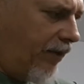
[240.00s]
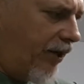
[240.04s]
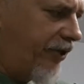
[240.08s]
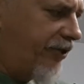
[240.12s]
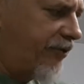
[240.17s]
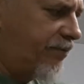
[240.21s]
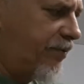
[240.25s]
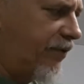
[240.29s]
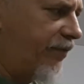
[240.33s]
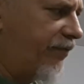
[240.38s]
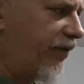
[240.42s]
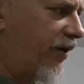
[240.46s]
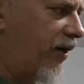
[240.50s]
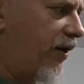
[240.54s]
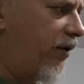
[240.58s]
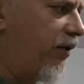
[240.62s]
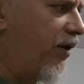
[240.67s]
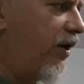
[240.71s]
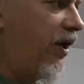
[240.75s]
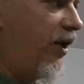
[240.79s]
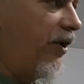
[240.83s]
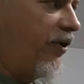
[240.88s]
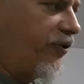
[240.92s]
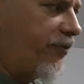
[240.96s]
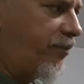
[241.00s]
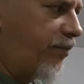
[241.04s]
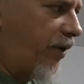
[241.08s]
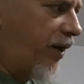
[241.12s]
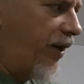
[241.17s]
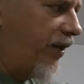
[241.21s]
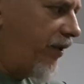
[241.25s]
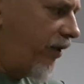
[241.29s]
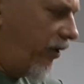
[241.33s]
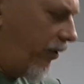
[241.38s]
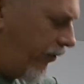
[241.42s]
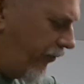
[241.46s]
much prefer
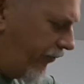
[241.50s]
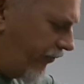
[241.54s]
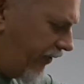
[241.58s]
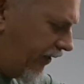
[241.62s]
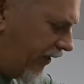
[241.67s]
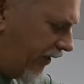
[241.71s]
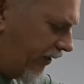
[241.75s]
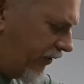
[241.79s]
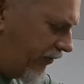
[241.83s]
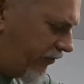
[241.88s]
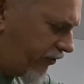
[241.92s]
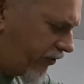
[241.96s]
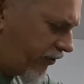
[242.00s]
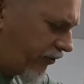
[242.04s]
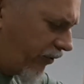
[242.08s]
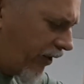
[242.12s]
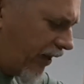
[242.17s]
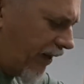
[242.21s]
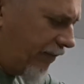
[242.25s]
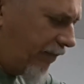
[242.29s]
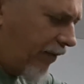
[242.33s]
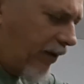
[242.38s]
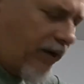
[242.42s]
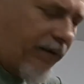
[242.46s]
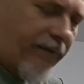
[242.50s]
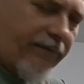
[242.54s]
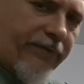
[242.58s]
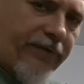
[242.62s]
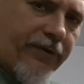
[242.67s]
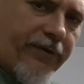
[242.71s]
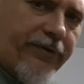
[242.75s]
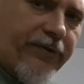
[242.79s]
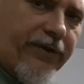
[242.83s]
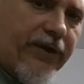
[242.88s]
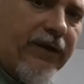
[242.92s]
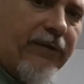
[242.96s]
spray the whole thing, scrape off
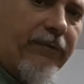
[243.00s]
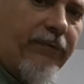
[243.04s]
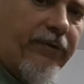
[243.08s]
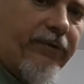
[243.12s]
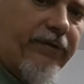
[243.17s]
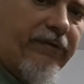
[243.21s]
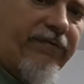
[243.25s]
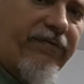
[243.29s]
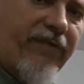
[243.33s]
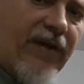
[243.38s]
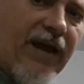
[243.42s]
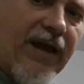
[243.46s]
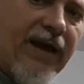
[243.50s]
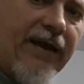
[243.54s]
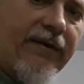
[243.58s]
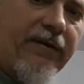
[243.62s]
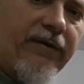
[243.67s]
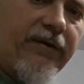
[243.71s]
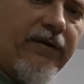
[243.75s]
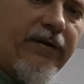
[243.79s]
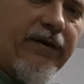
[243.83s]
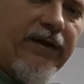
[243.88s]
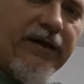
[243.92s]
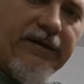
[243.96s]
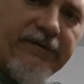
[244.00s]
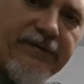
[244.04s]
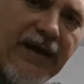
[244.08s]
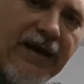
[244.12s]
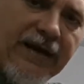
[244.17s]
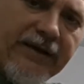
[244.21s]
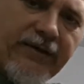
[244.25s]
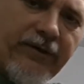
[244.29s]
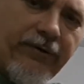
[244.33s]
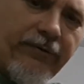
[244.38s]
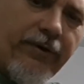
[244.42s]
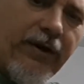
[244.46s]
the thing with the flat
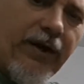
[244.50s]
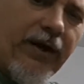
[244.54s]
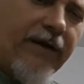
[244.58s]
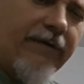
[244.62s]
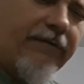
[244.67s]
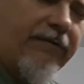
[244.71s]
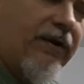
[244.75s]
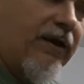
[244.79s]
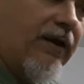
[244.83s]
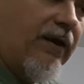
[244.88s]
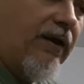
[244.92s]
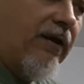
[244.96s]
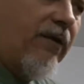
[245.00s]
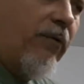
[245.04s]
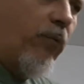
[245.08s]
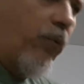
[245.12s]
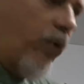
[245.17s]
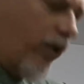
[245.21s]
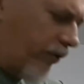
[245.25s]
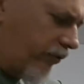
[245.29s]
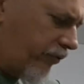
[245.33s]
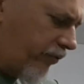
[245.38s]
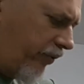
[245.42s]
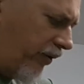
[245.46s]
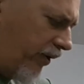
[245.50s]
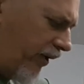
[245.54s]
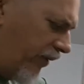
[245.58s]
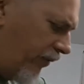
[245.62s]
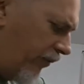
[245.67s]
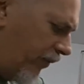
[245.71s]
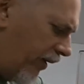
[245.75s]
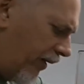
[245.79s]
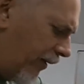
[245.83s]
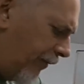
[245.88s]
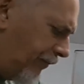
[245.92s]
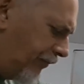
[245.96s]
X-Acto knife. Works really
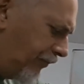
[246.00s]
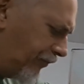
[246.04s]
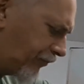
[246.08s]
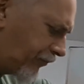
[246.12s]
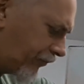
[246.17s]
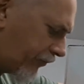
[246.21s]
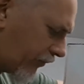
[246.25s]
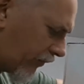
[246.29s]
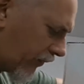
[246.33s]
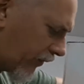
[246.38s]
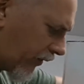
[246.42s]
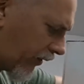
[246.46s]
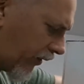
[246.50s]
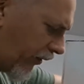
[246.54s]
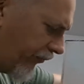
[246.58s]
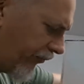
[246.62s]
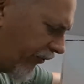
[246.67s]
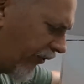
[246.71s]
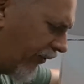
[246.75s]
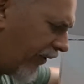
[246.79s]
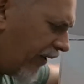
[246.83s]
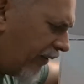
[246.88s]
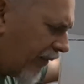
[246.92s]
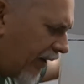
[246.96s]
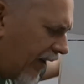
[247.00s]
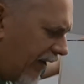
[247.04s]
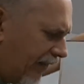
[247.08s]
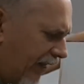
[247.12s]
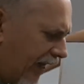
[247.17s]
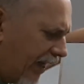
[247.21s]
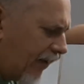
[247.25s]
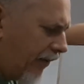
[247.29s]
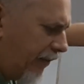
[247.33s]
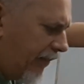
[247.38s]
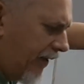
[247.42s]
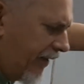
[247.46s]
well. So anyway,
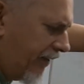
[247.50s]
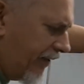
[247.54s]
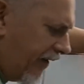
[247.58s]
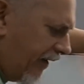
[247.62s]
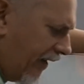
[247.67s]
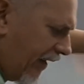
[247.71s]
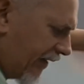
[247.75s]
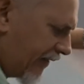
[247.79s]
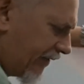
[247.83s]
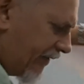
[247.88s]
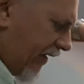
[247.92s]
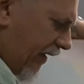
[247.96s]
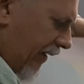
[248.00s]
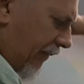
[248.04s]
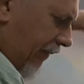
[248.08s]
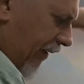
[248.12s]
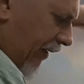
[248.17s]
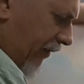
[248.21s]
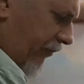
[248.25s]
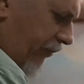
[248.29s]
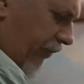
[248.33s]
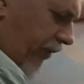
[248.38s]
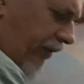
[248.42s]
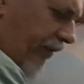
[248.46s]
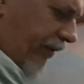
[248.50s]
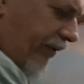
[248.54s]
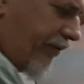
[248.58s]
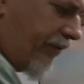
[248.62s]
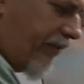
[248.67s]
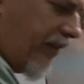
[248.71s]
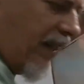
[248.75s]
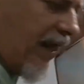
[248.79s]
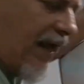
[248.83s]
that'll be the next step. That's one of the